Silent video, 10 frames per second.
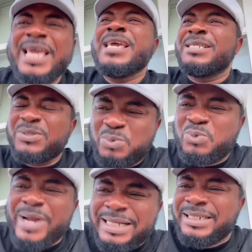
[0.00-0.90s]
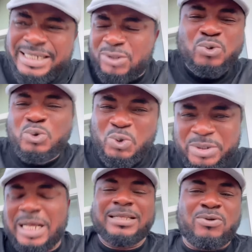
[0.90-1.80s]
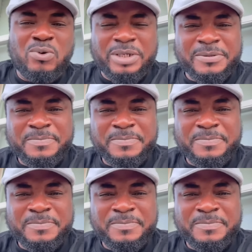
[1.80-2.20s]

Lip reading: is ready to use that glory.